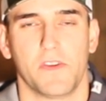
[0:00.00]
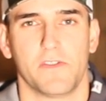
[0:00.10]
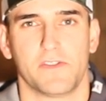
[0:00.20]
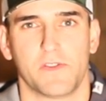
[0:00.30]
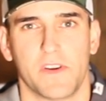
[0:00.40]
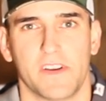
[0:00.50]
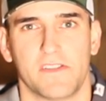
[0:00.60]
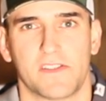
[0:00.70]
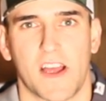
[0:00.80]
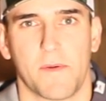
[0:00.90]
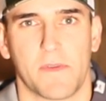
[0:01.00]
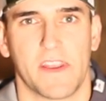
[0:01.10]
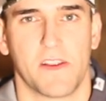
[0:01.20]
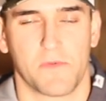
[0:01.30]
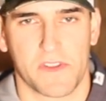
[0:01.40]
you enjoyed stopping
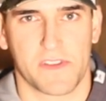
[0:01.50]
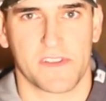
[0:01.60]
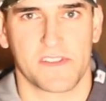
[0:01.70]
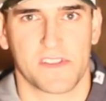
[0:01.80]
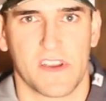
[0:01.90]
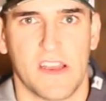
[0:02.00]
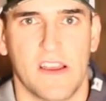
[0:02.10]
in with us.